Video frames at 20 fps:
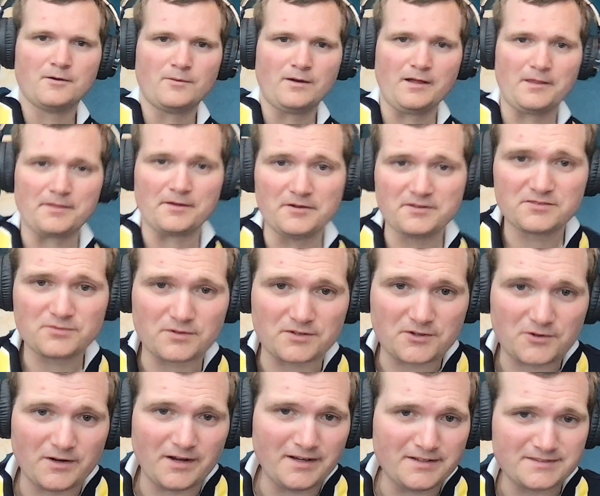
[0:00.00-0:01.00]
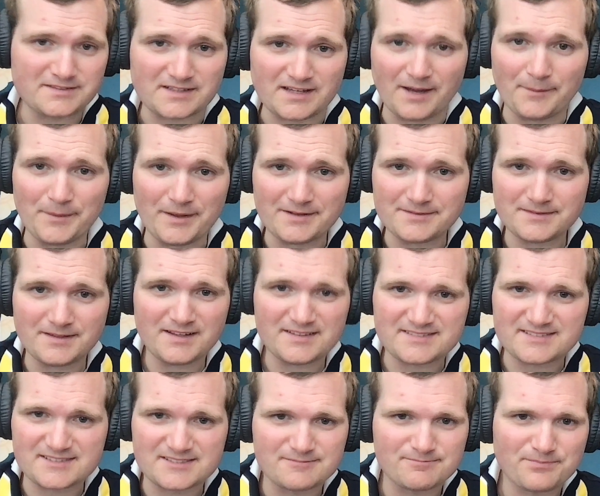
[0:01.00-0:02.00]
Wow, those were crazy. I mean,
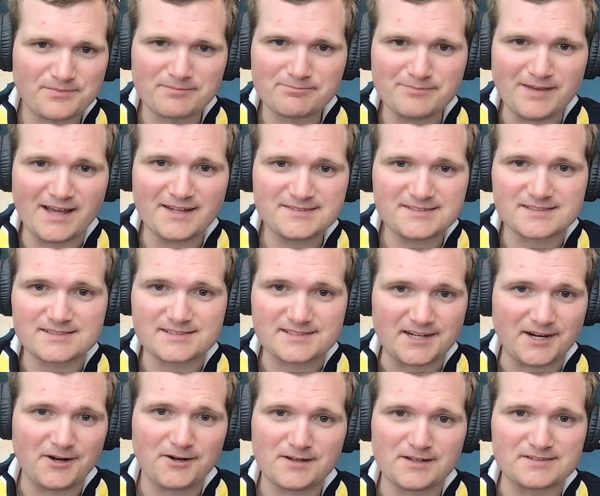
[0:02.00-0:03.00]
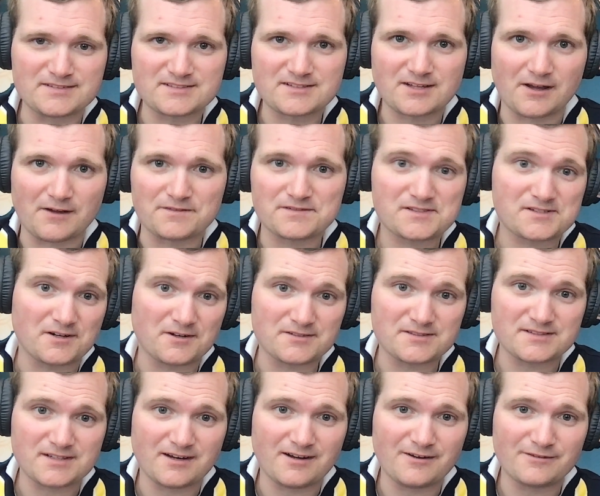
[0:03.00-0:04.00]
this Mass Hysteria stuff
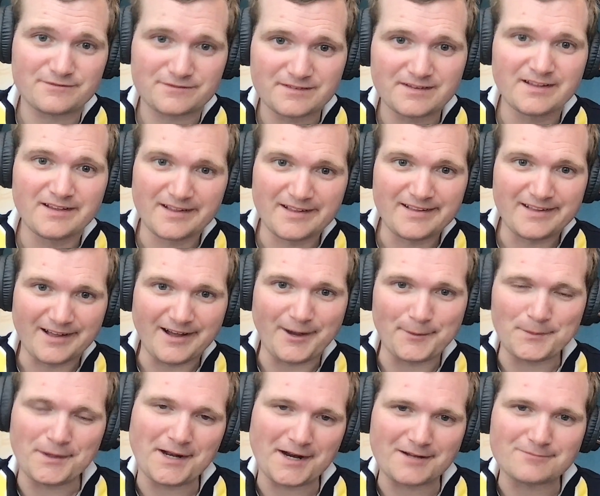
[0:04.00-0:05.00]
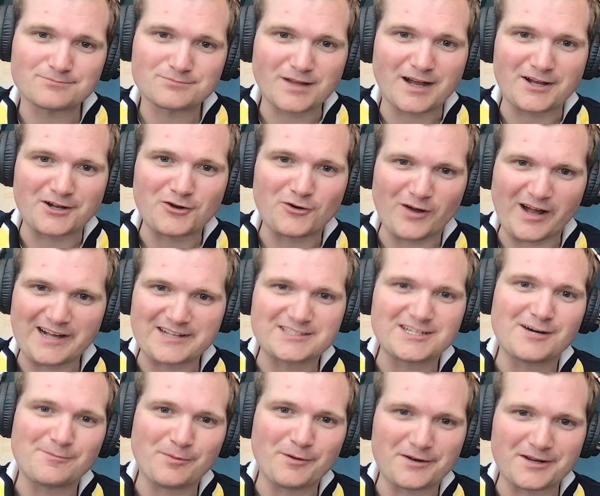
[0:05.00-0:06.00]
starts off. I mean, I, I cracked
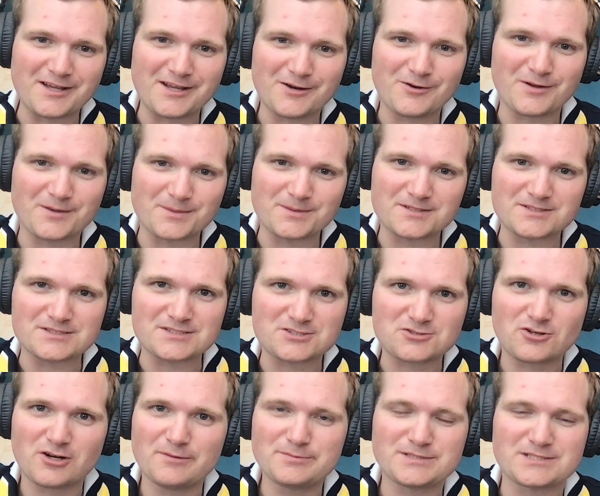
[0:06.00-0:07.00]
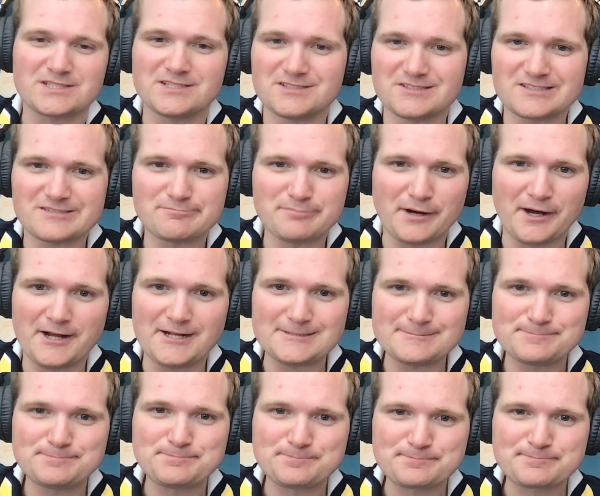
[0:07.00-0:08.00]
up on hearing the descriptions,
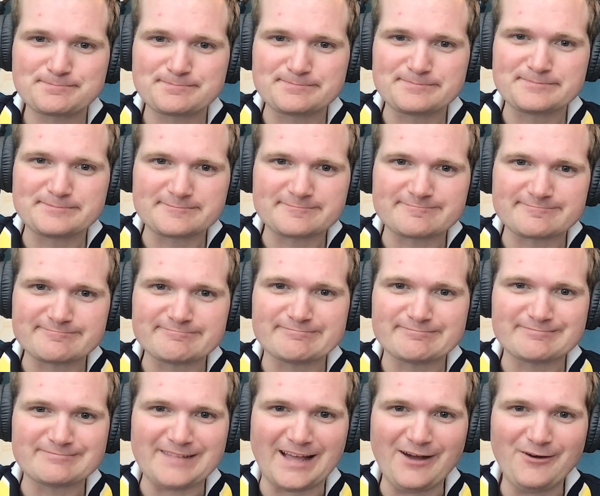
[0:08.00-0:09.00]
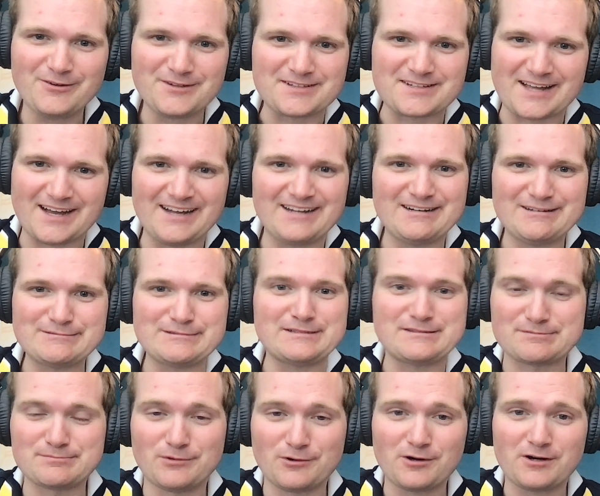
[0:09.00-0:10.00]
but now it's kind of
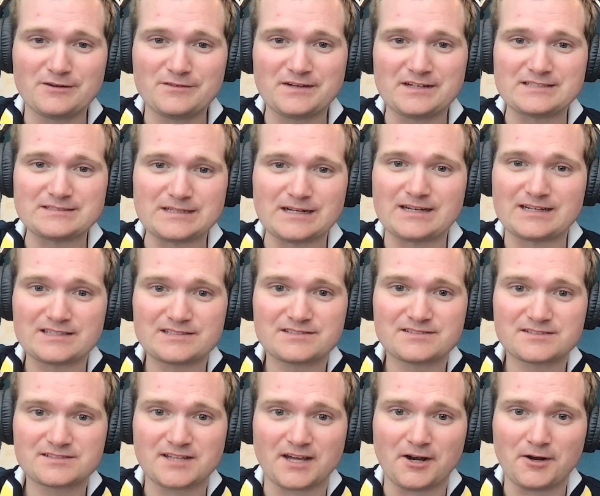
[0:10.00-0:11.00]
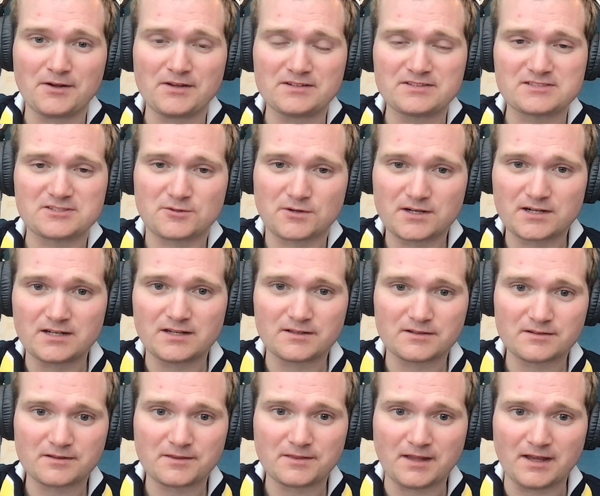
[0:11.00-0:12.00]
it's more of a, a scary sort
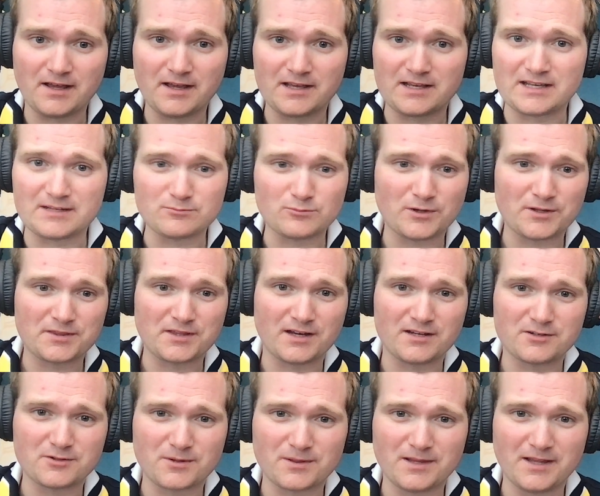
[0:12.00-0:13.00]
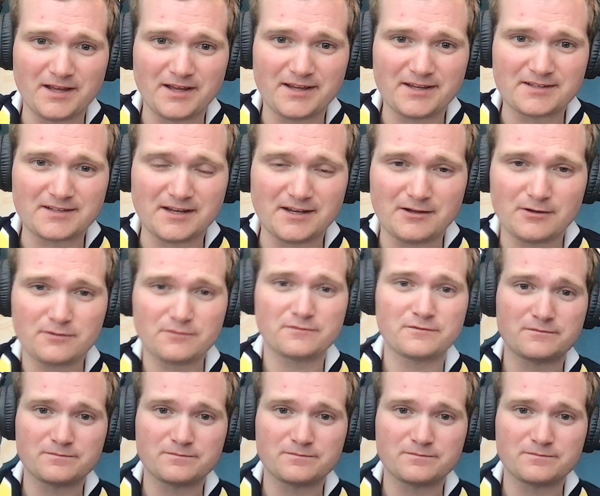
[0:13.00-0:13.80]
of thing, and with underlying uh,